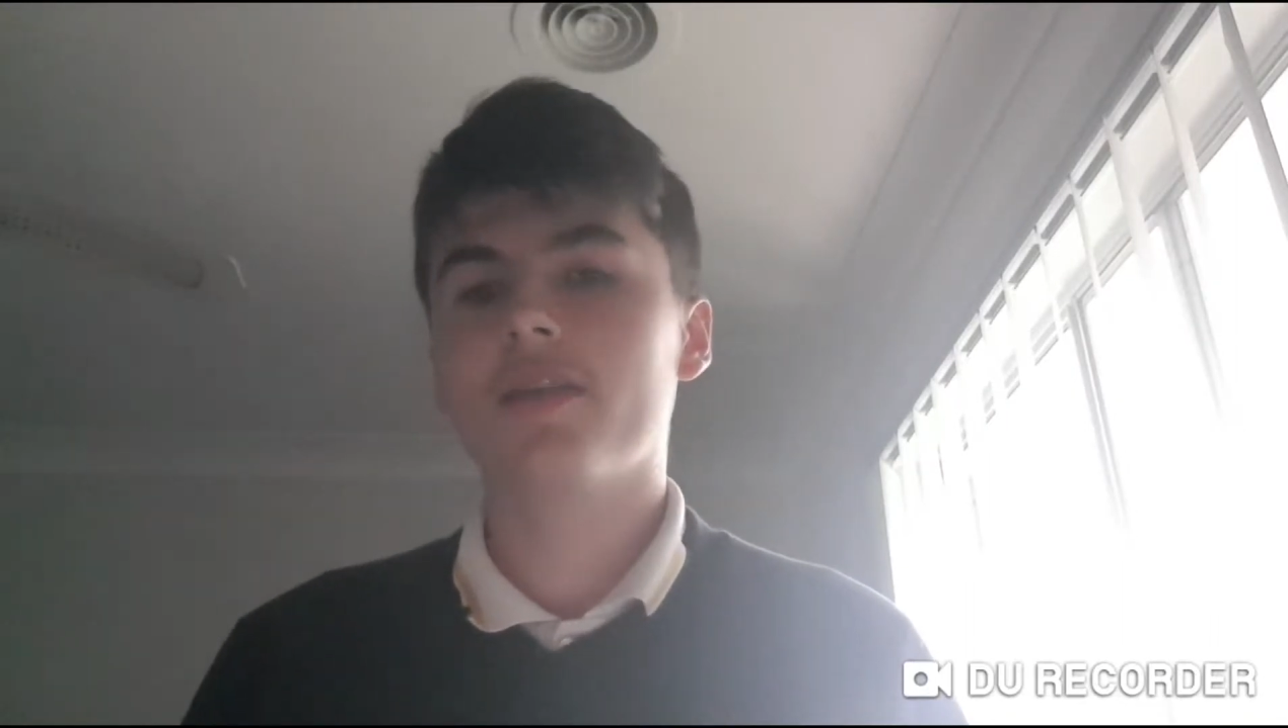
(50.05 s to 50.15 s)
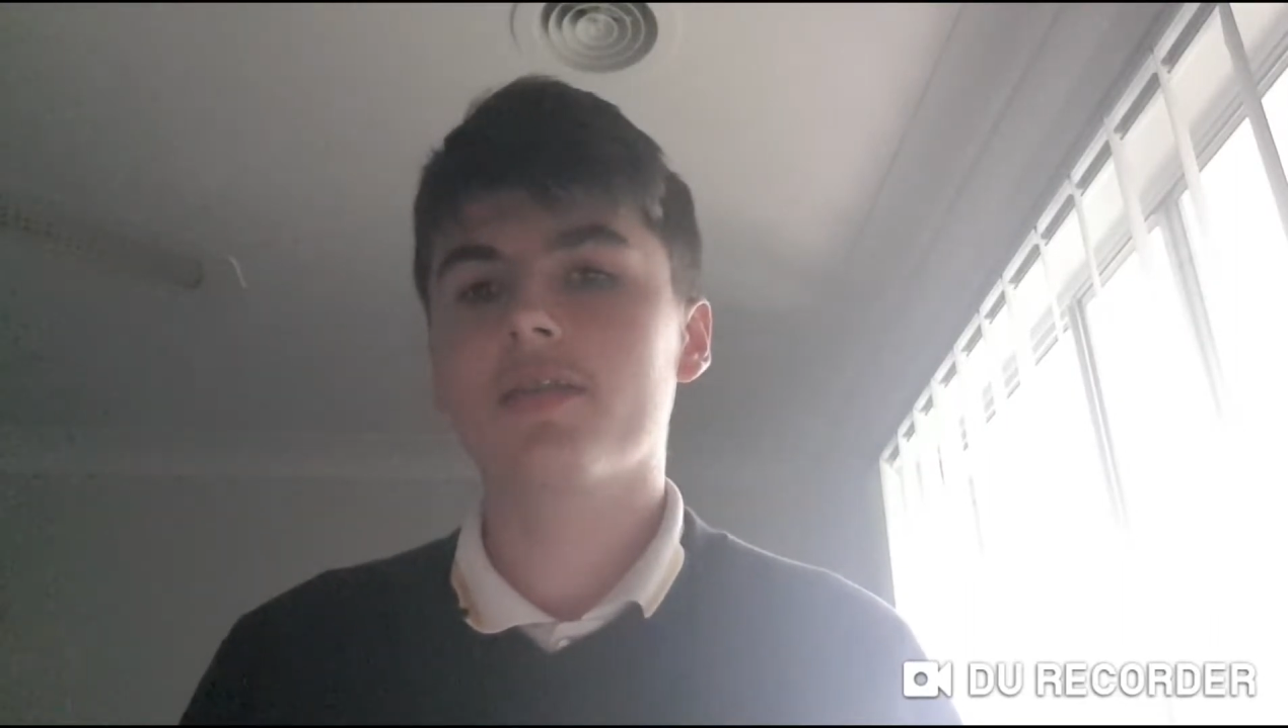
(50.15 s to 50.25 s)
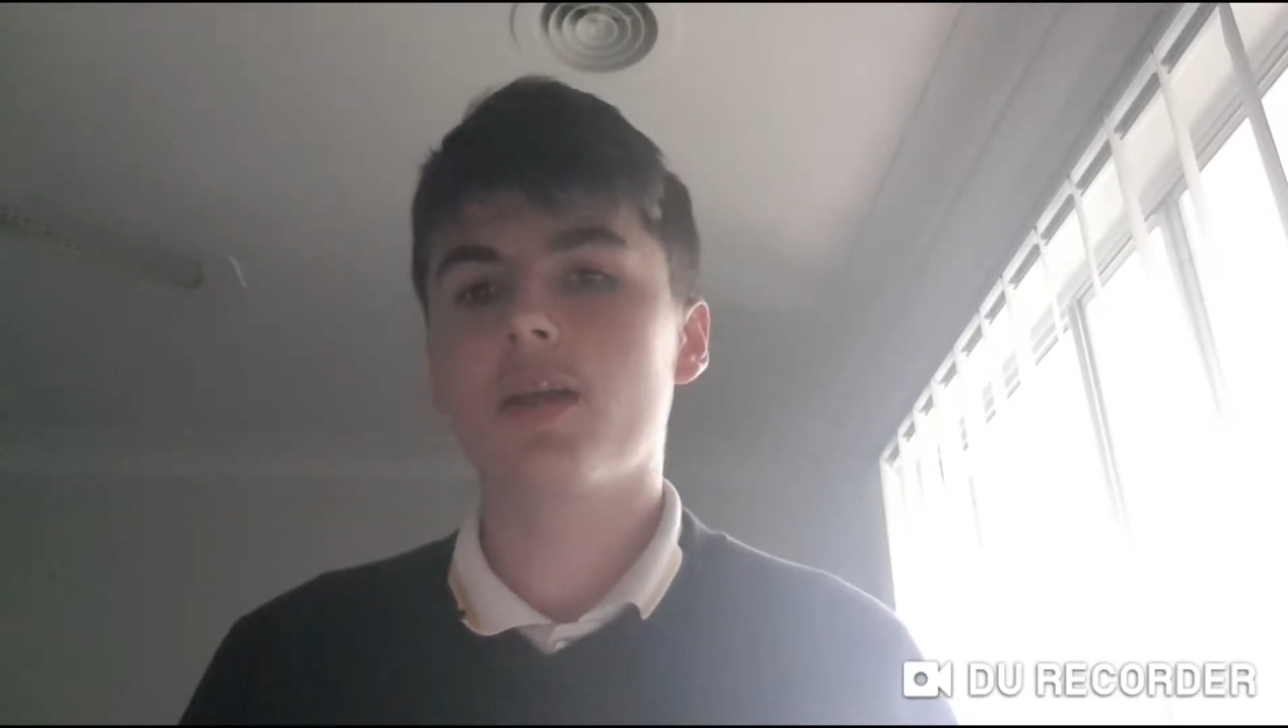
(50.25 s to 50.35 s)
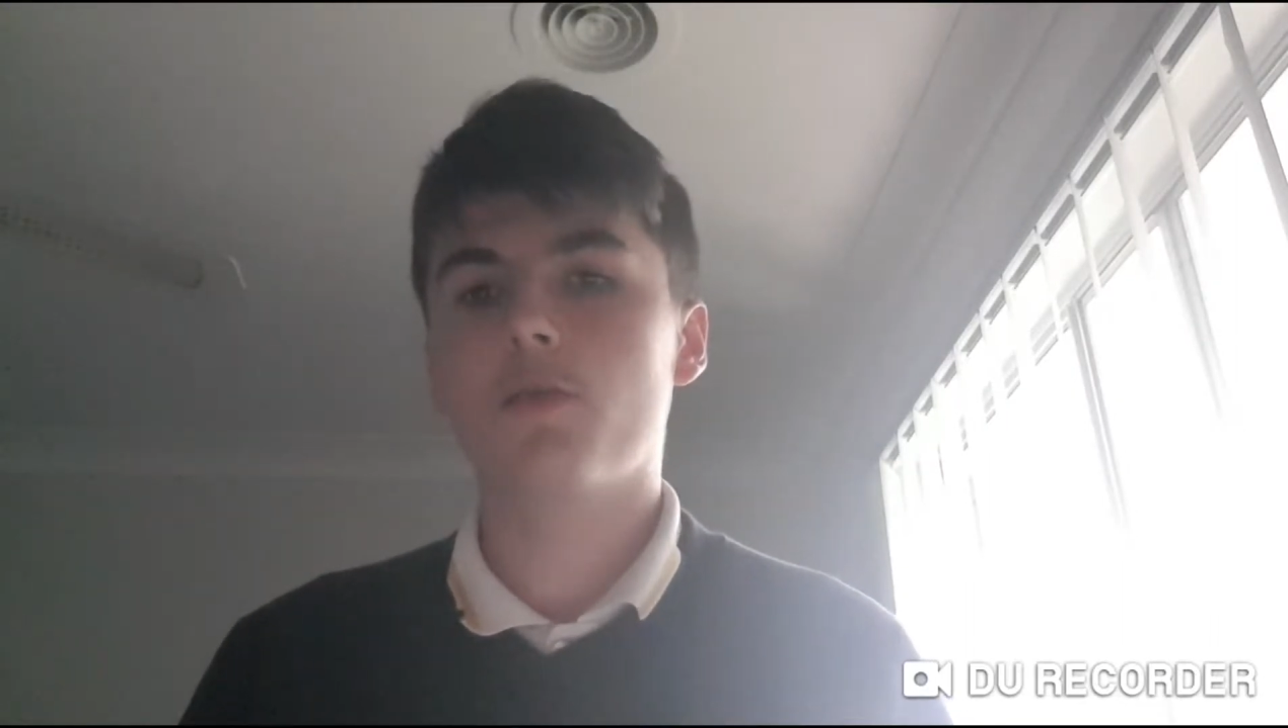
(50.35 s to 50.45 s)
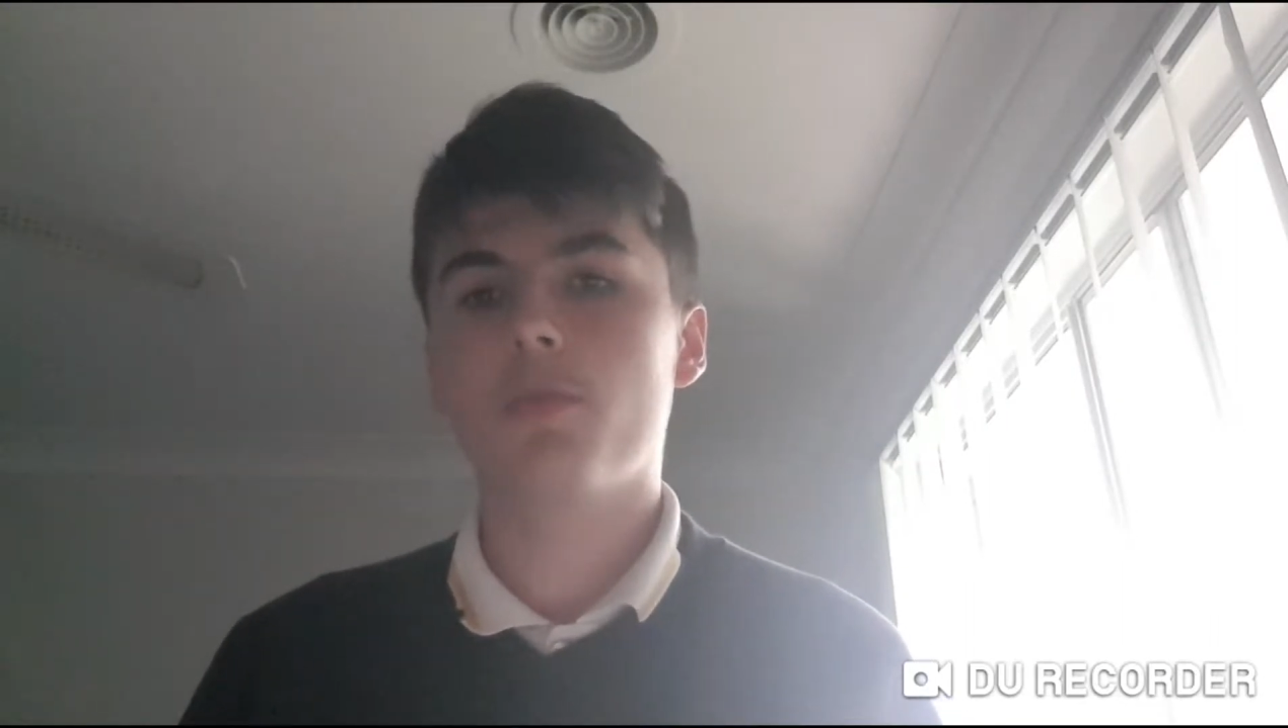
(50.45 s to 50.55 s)

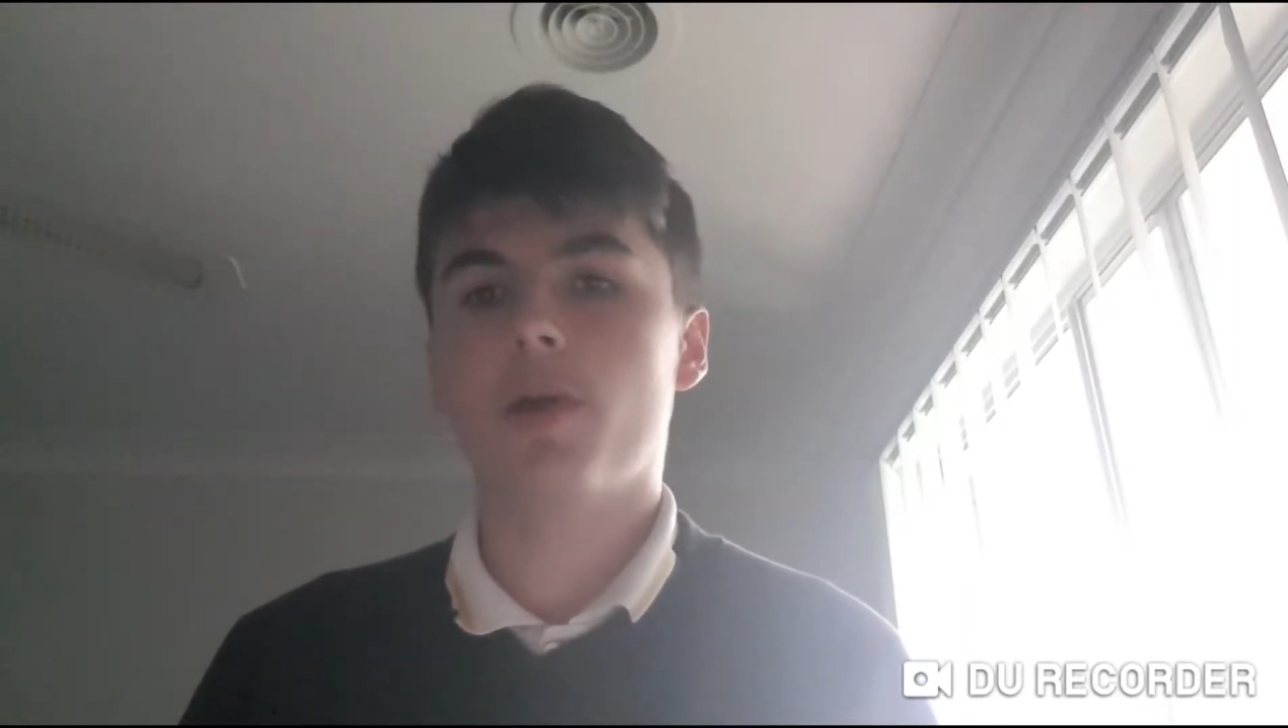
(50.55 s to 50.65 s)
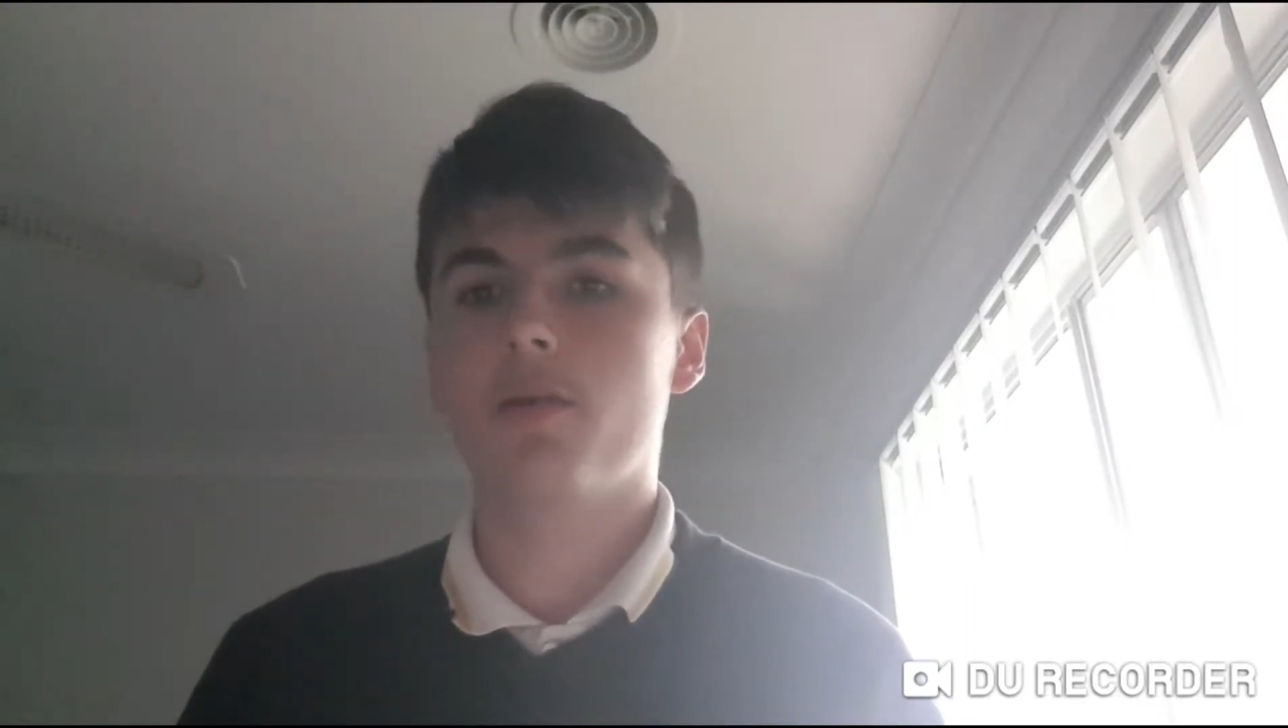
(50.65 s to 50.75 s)
start off with my